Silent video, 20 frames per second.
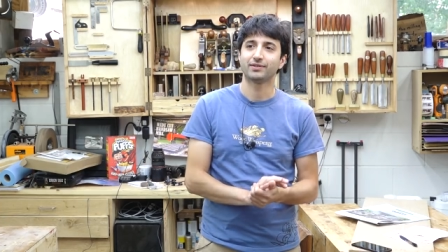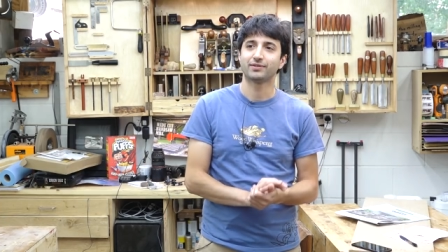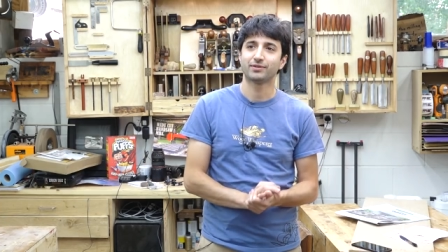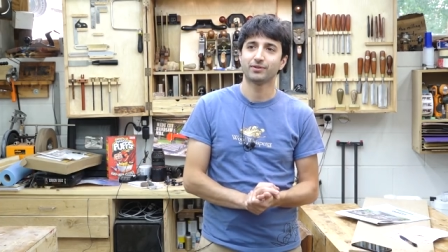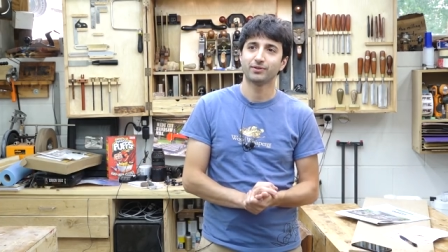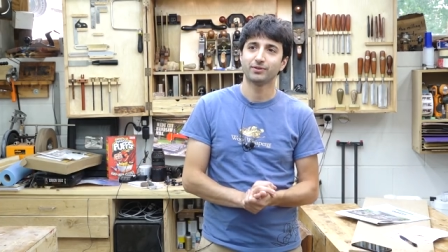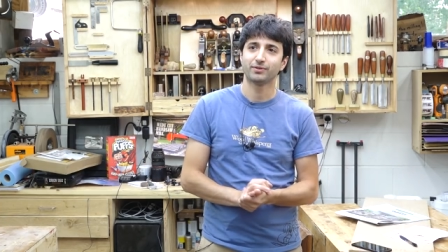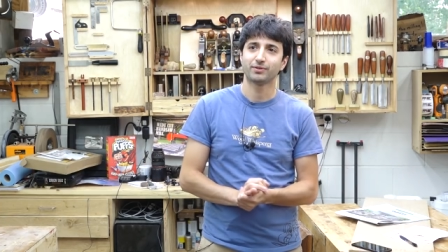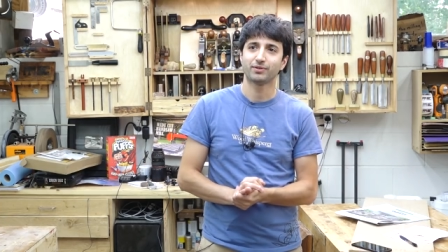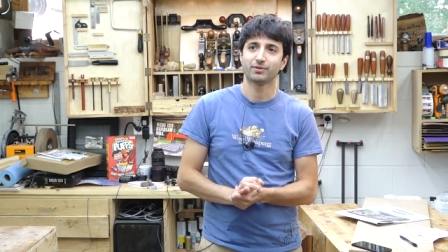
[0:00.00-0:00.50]

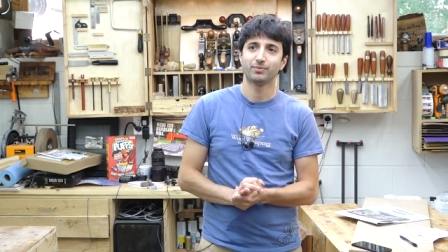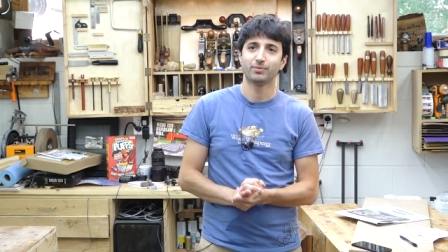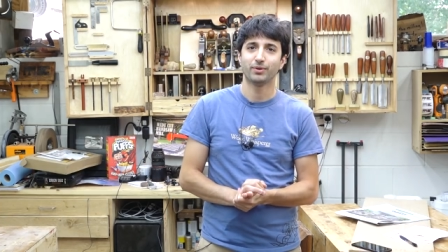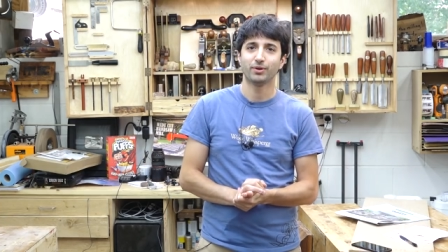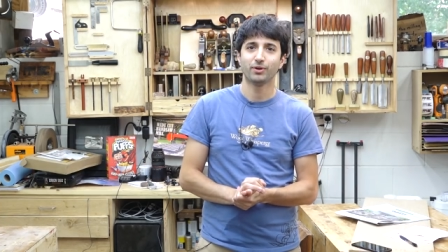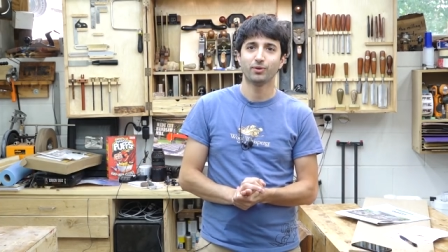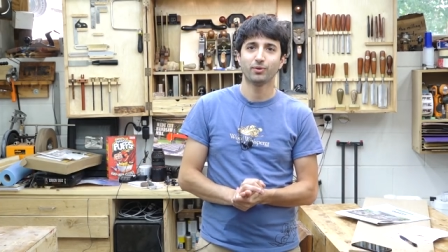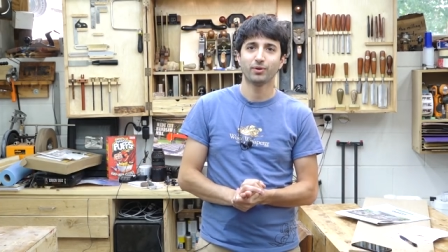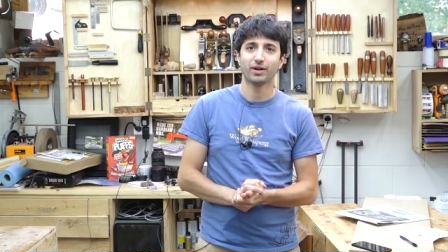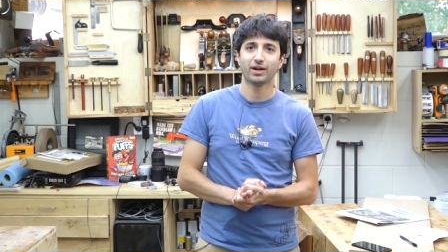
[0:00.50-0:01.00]
So
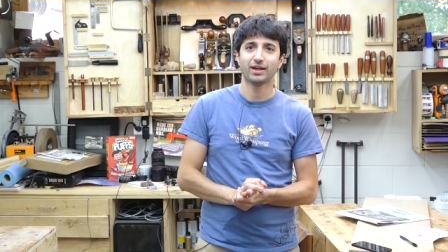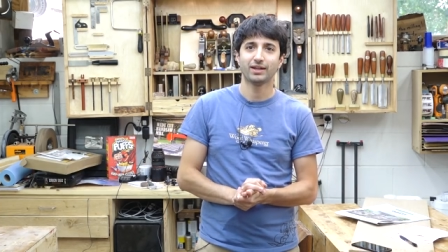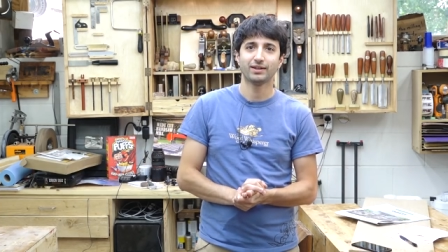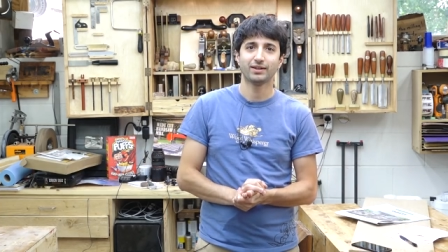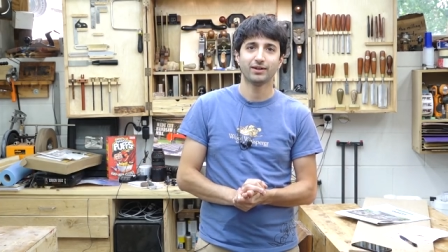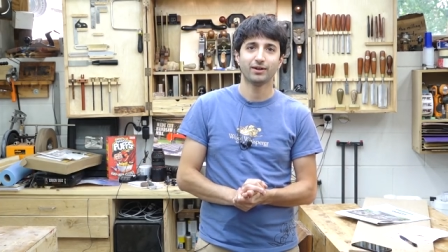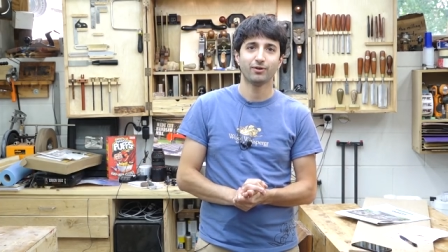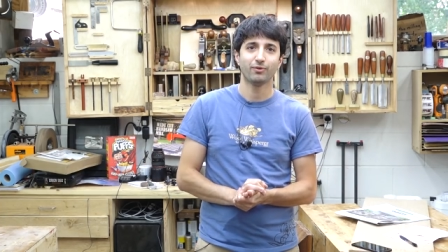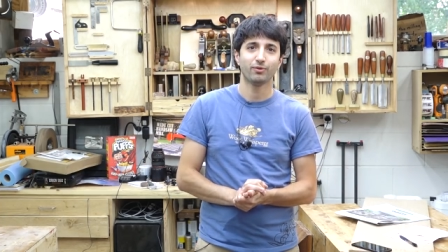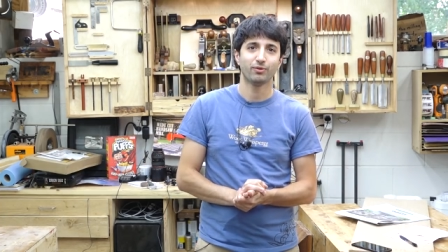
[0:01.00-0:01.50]
tomorrow we're
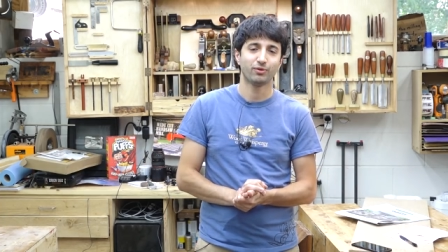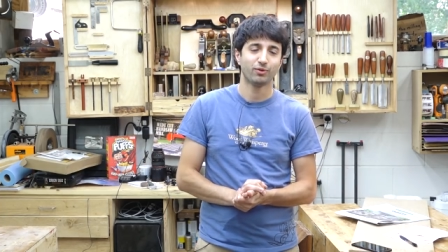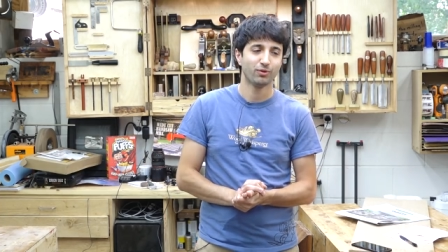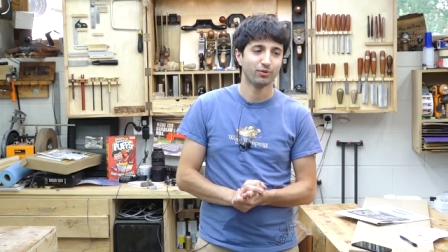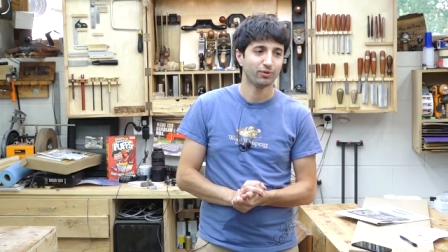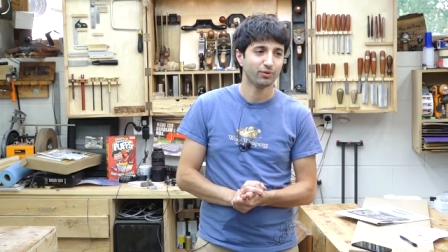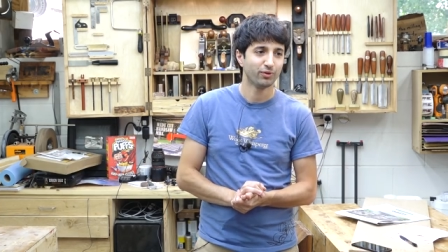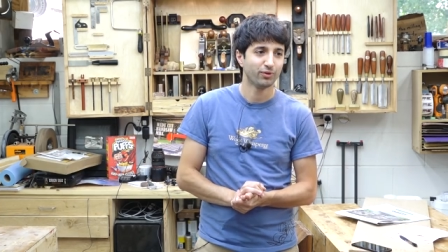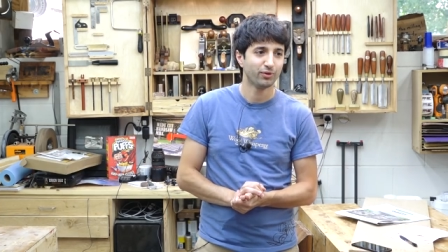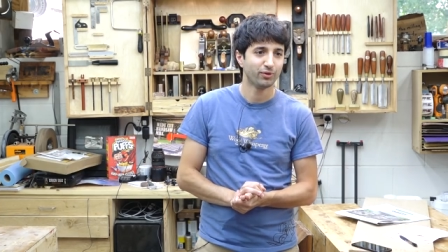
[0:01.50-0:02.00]
heading out. We're
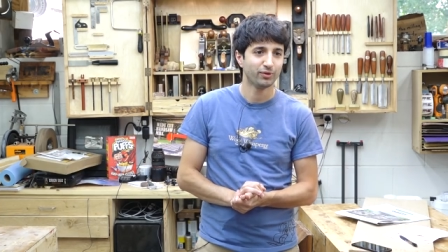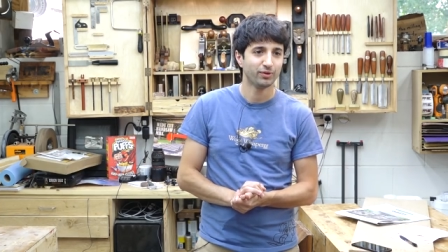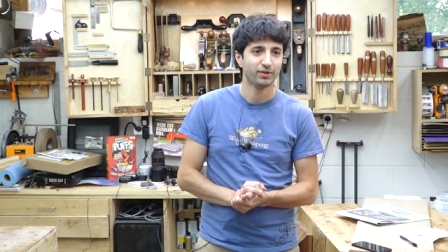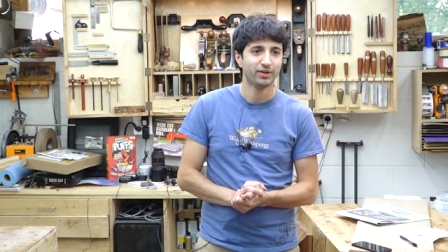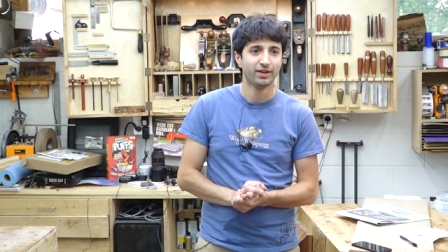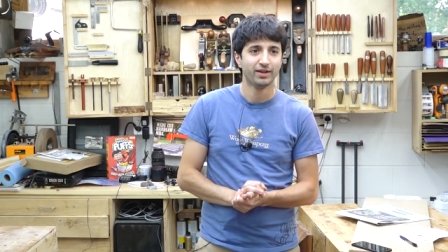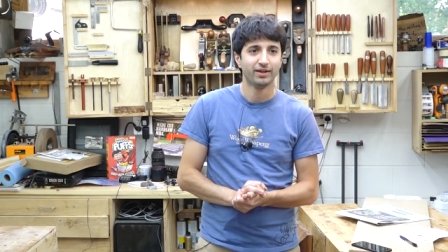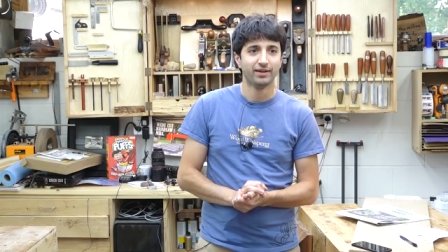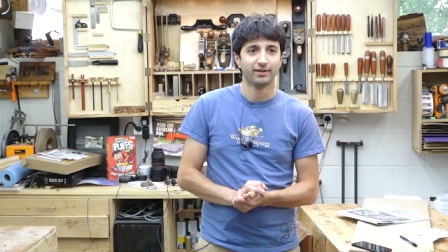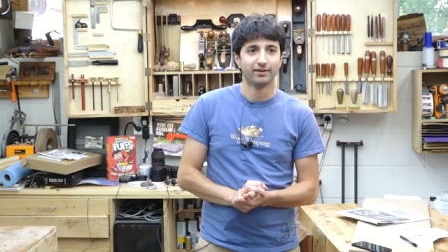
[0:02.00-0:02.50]
doing the whole
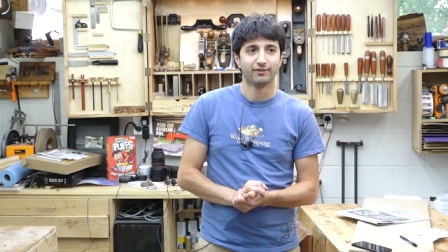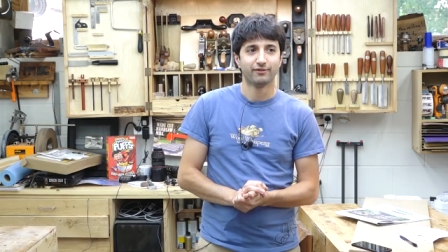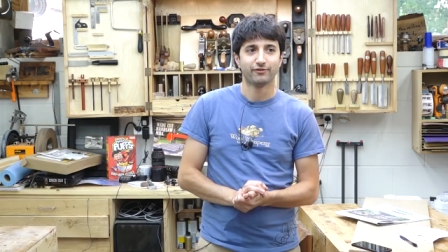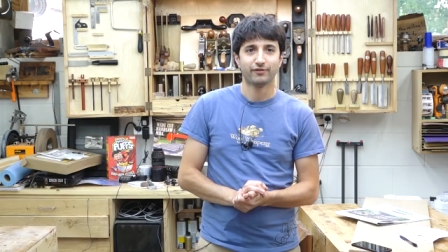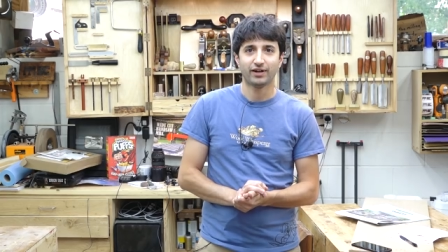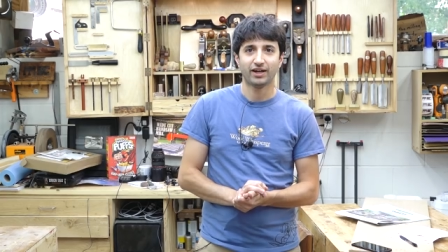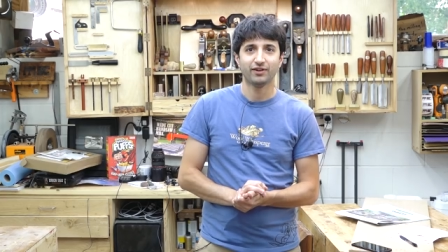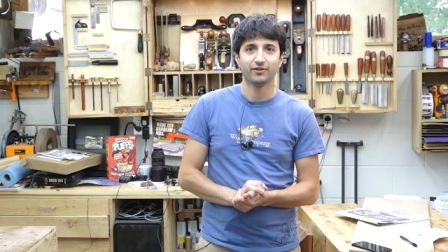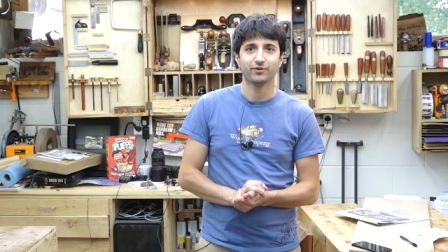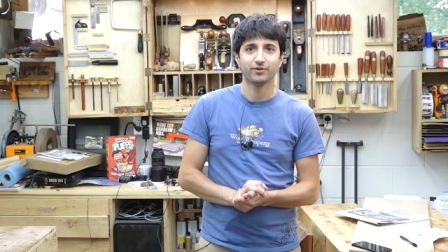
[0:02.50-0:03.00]

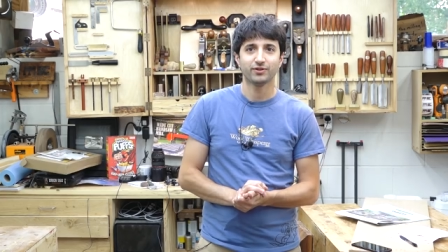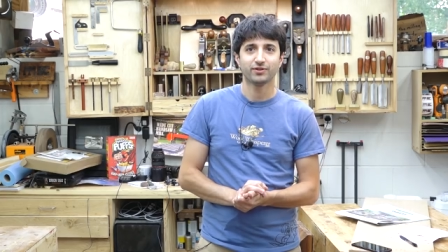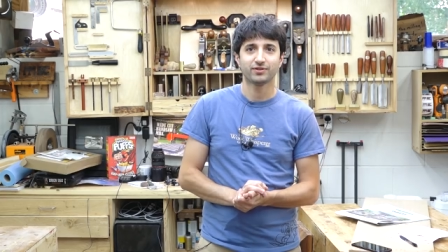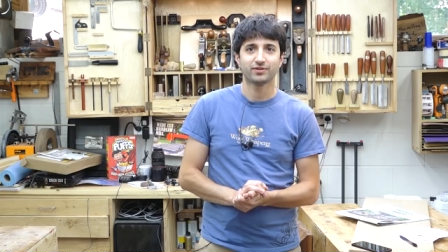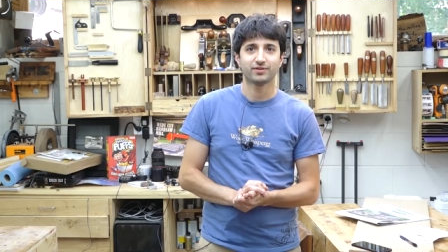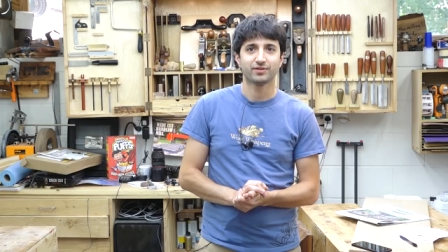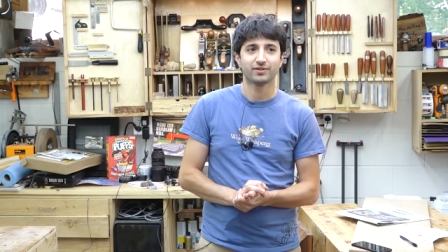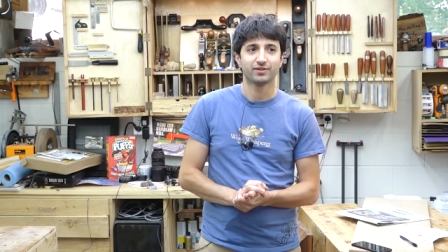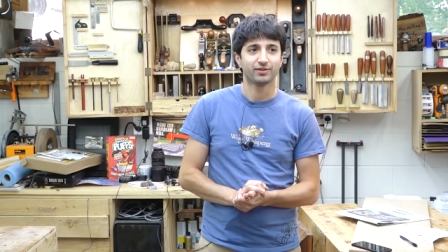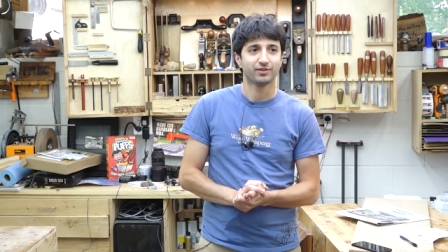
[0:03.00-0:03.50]
5 of
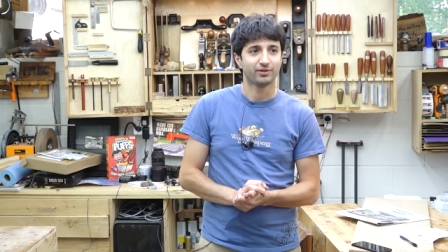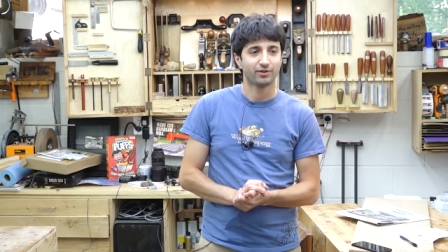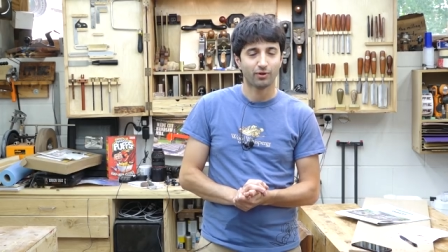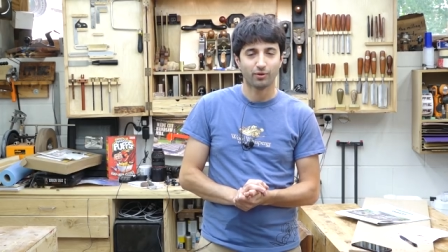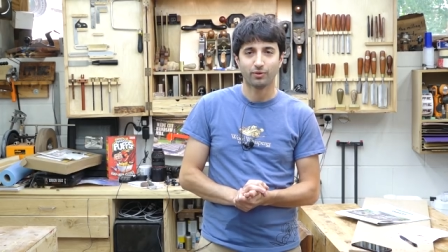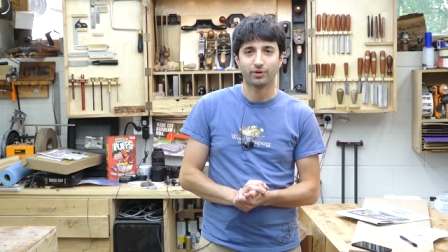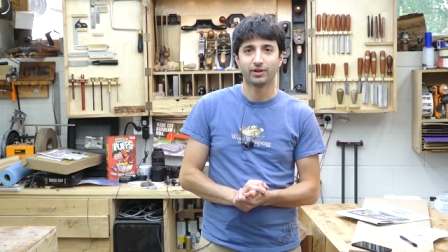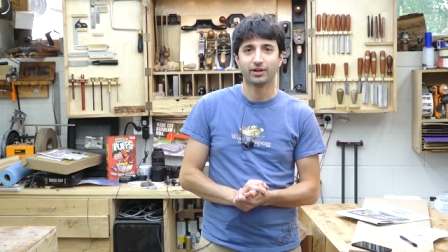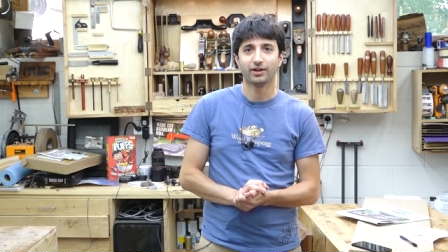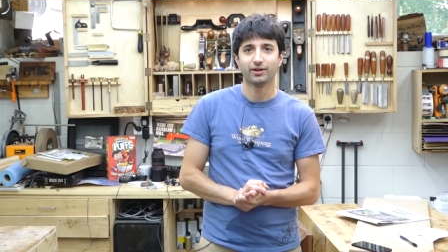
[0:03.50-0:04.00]
us
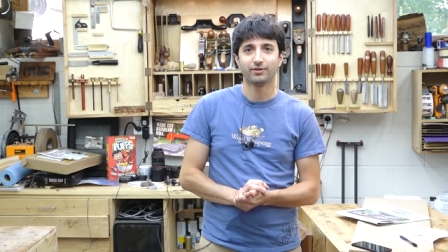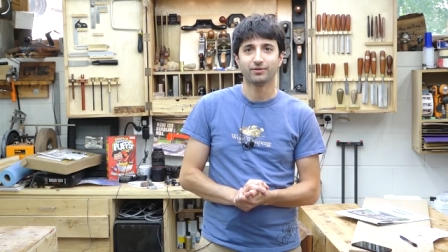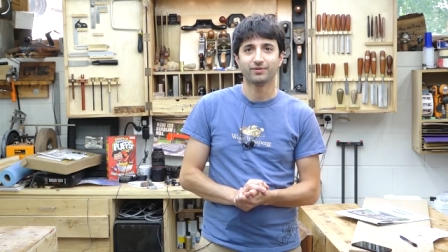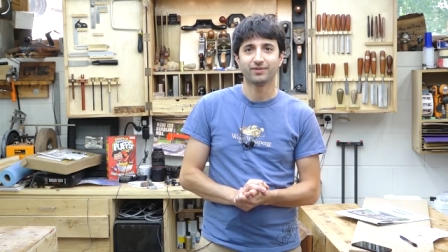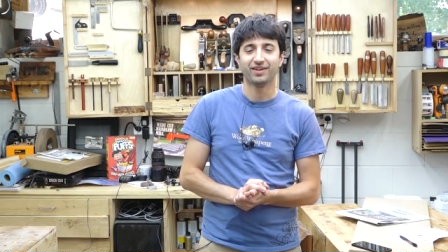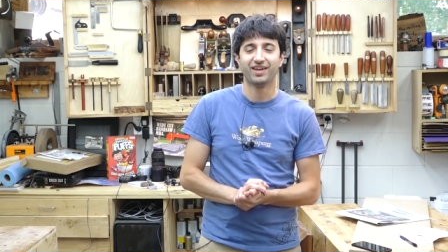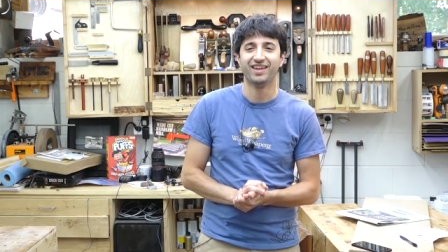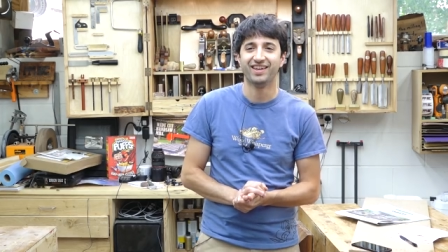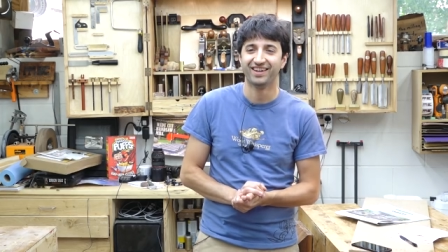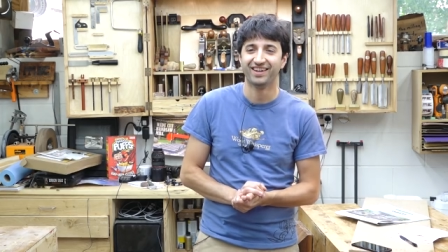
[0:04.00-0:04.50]
going out.